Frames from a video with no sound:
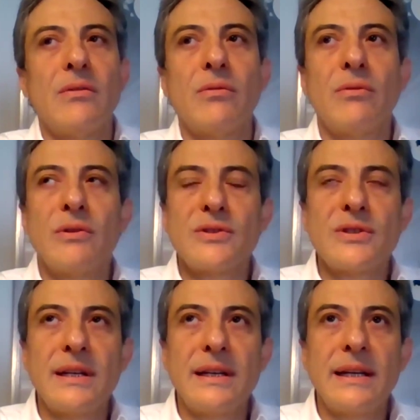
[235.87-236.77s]
was
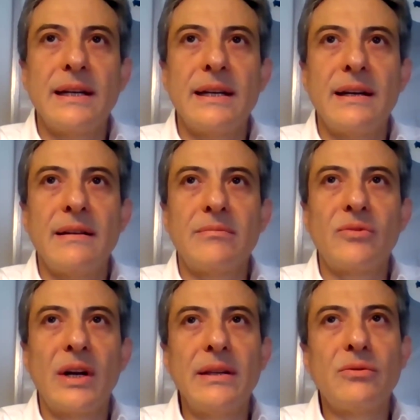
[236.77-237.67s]

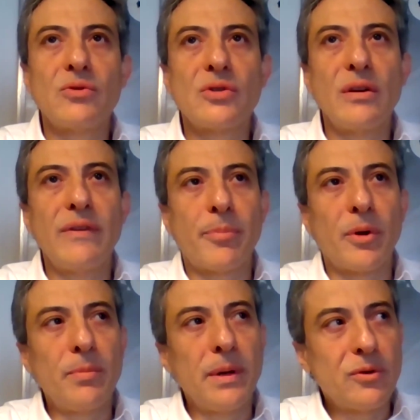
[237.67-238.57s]
trying to solve a
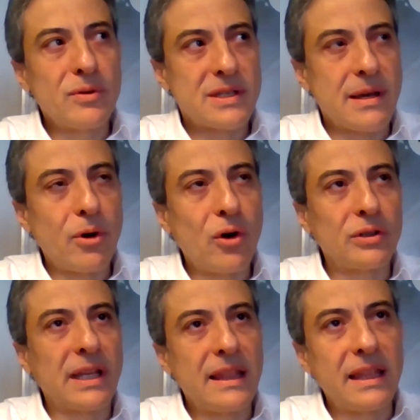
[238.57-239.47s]
problem with some
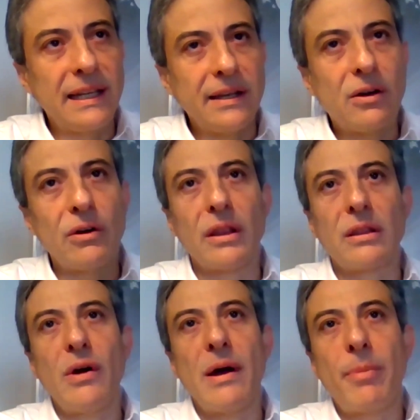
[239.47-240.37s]
hot ethylene going through a